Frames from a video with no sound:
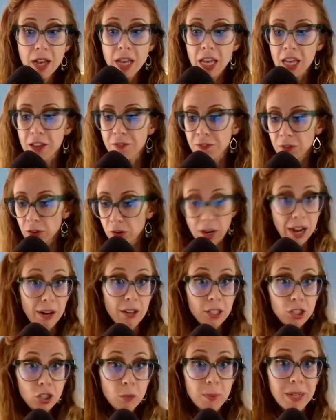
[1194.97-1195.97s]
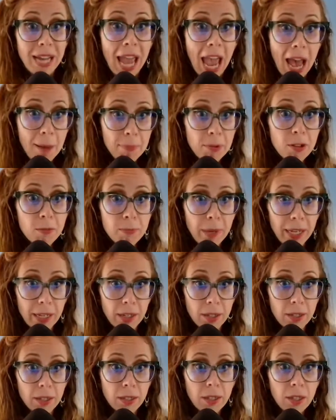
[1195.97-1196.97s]
How do they show up on Apple
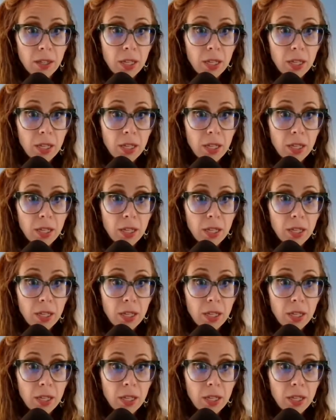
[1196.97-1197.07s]
Mail?